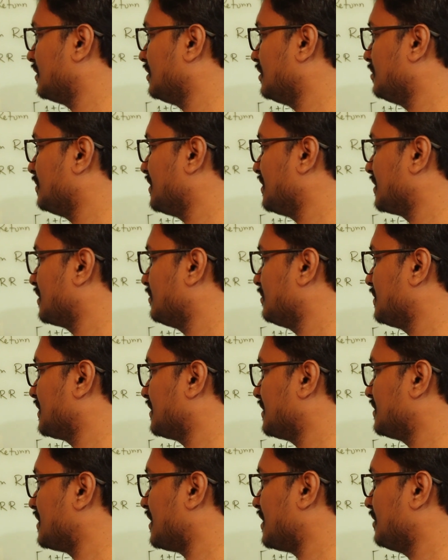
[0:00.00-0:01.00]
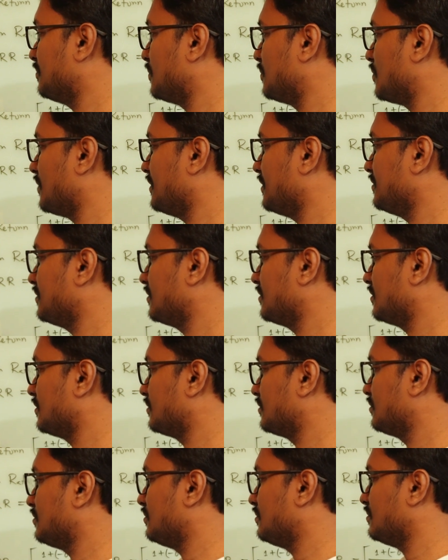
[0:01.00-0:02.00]
numerically we can write
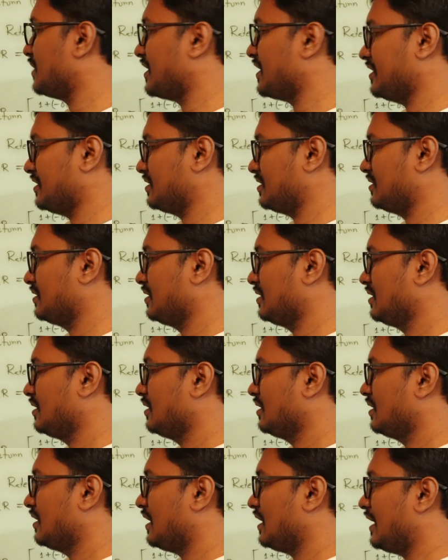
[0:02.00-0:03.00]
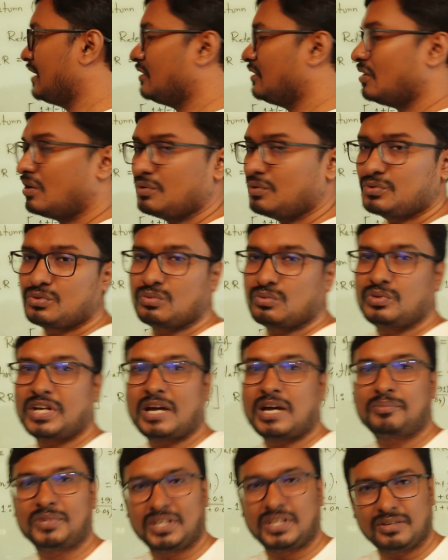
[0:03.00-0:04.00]
0.28. And also we
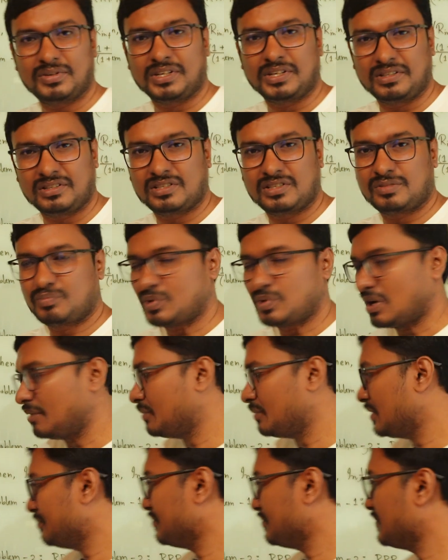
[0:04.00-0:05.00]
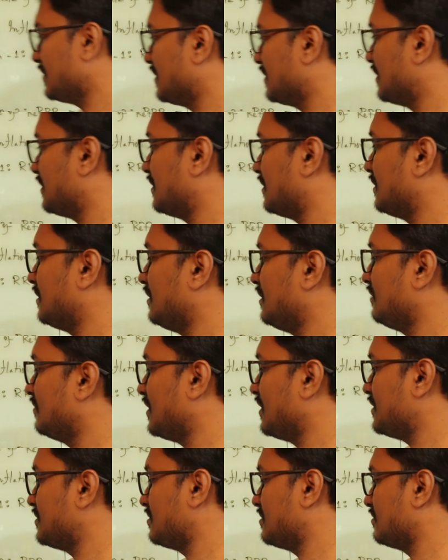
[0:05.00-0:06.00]
have given in this problem the
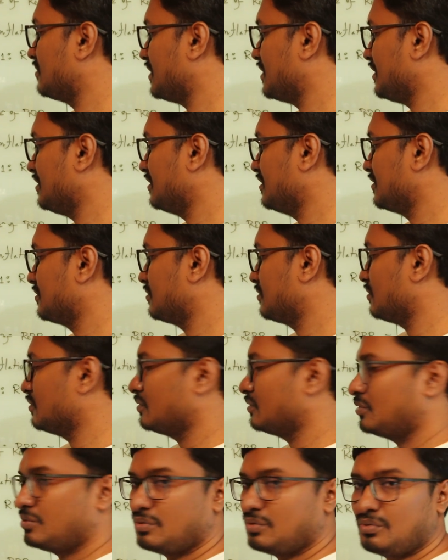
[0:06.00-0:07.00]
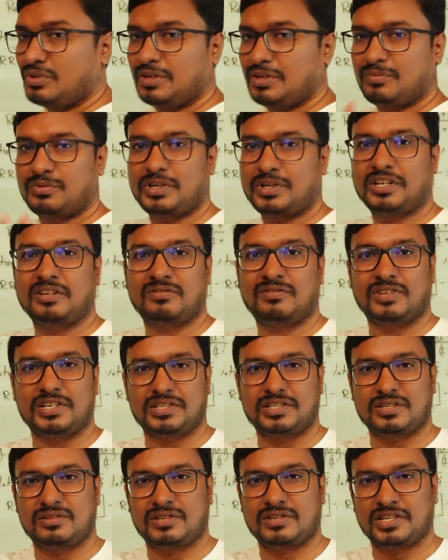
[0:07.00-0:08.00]
inflation rate. So two different
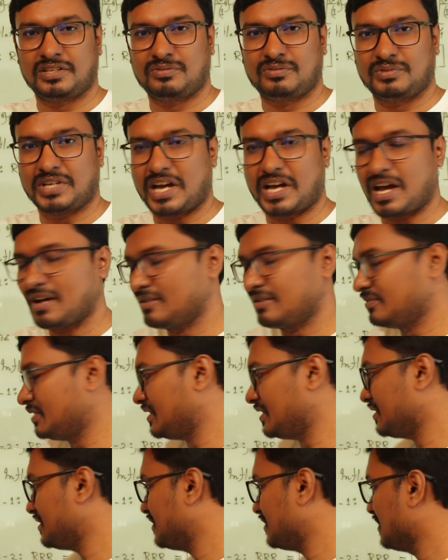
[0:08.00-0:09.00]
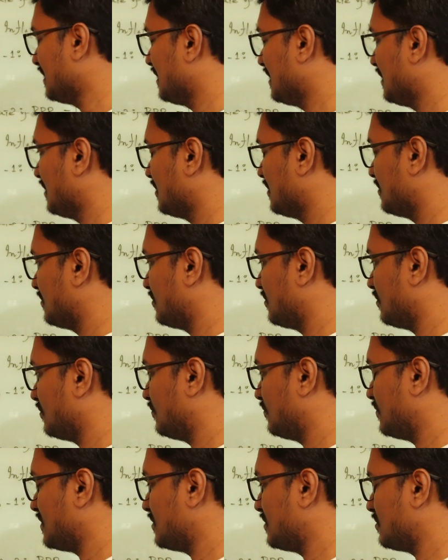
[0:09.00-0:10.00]
inflation rate we have here. So
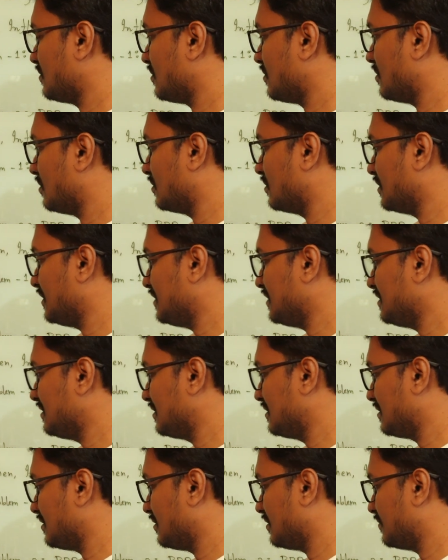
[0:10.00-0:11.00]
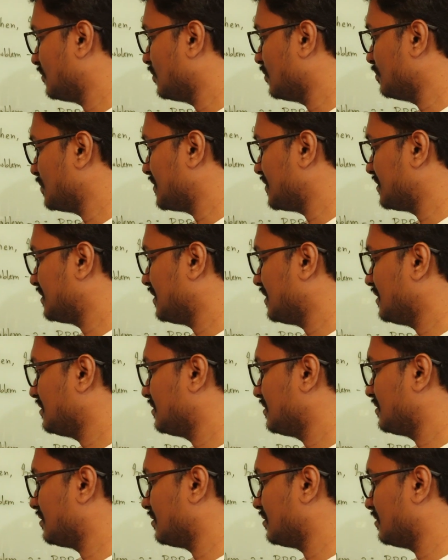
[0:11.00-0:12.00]
first one is
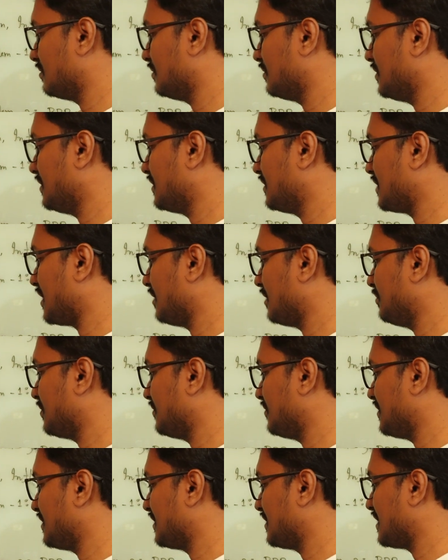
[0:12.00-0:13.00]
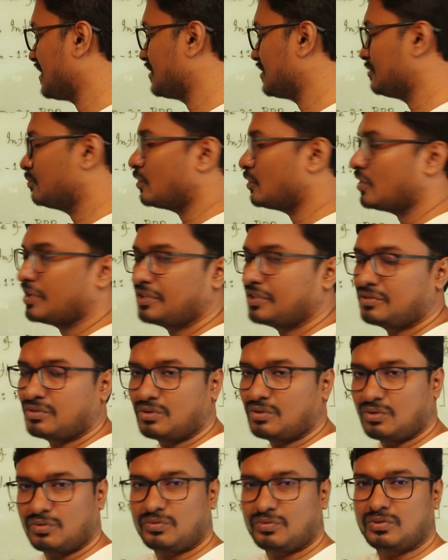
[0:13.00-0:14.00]
4%, so it can be written as
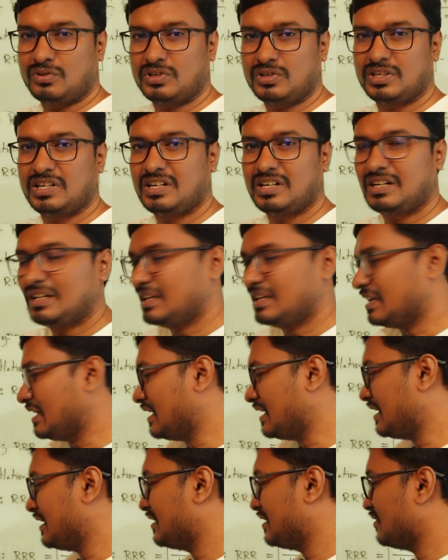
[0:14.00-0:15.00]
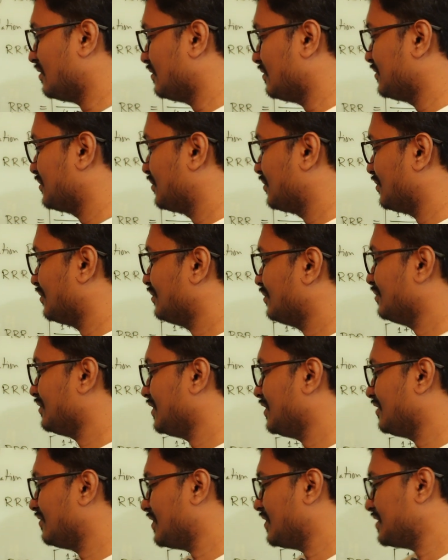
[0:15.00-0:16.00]
0.04, and also
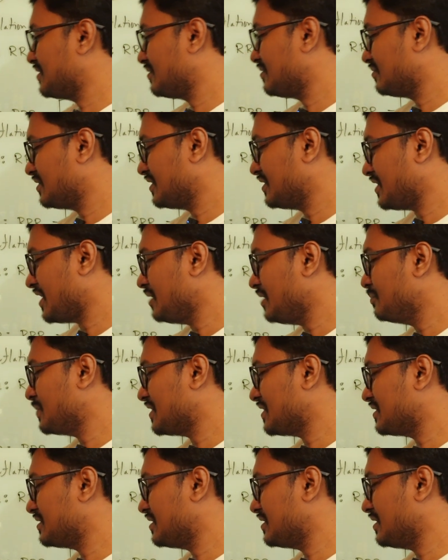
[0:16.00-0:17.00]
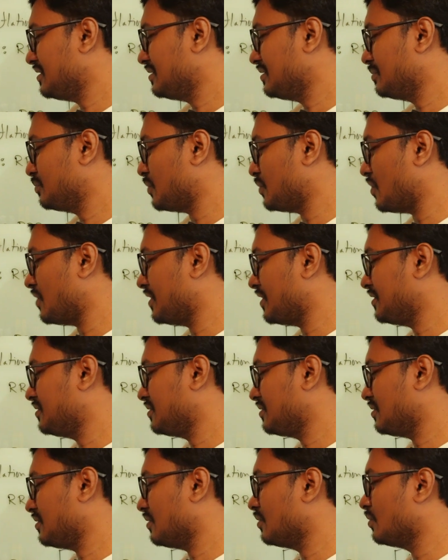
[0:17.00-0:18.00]
inflation rate 8%,
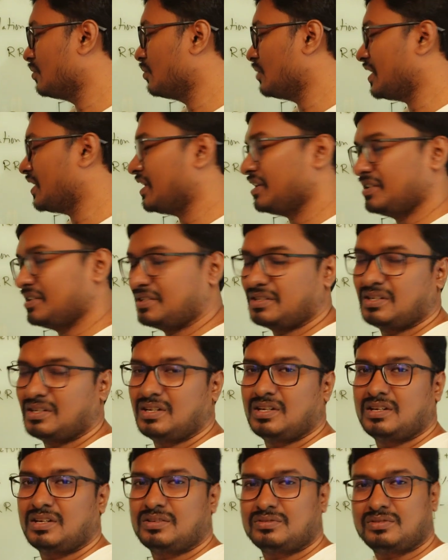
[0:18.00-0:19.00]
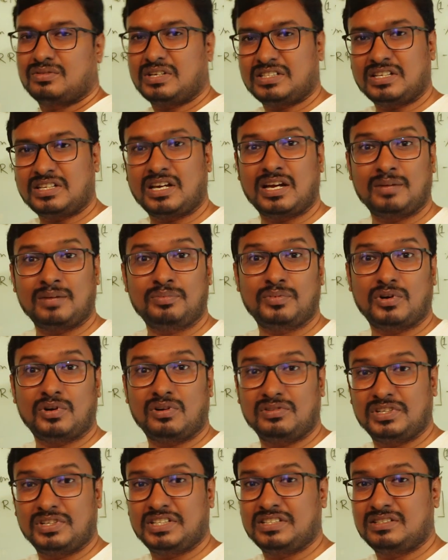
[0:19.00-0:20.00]
0.08. So as I have
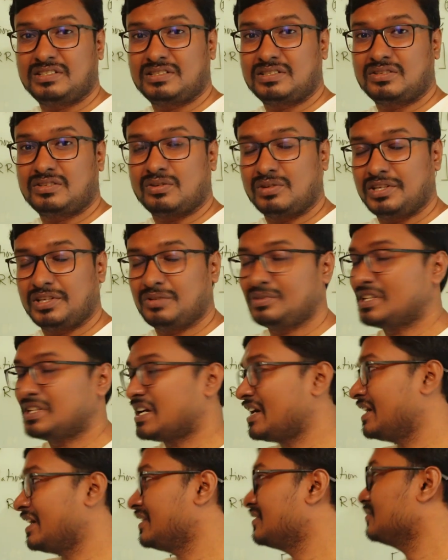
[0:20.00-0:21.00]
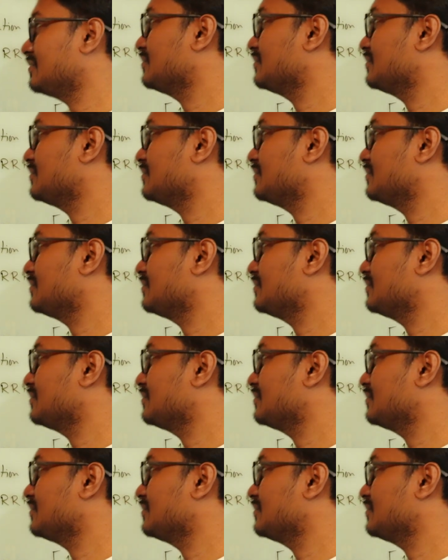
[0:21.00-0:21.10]
already told you that